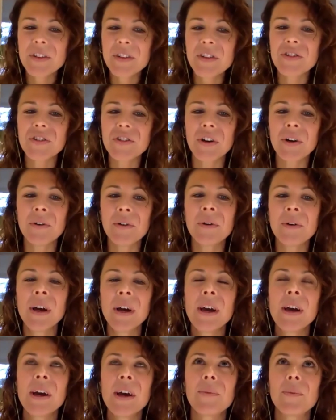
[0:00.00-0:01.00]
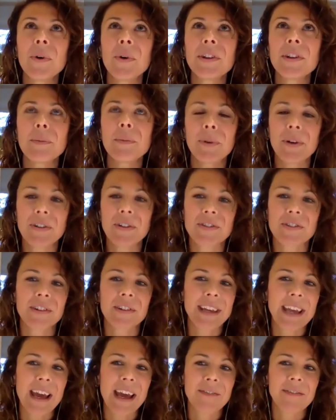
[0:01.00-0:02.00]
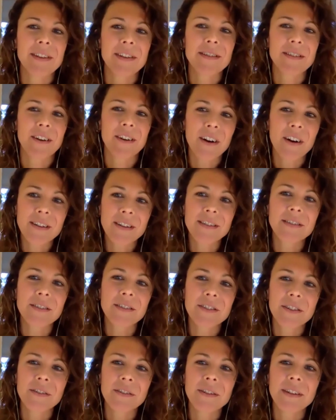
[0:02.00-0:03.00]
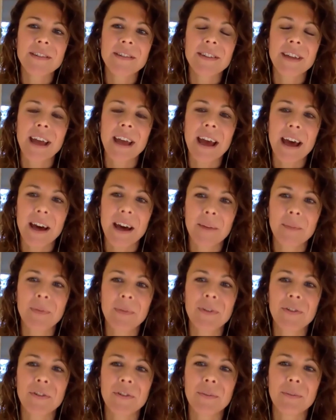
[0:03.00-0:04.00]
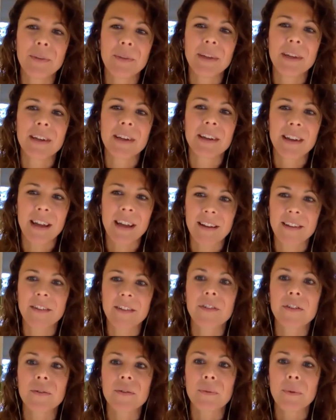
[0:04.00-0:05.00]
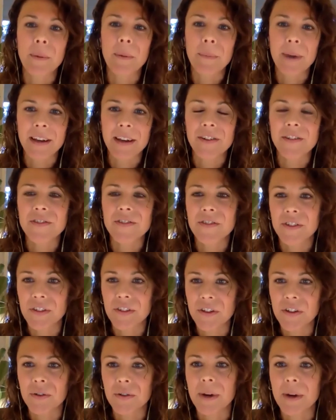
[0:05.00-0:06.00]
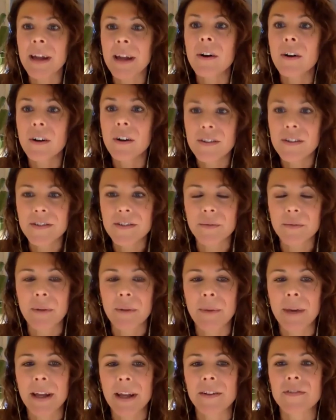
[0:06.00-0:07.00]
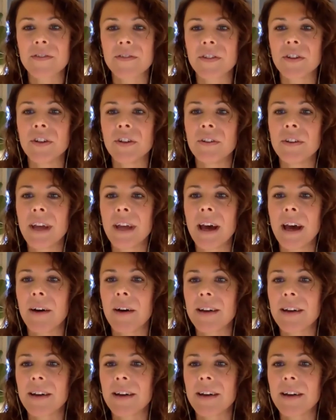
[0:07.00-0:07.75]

So what the personal canvas also do is to help you to be connected to what matters to you, and also what matters to you now.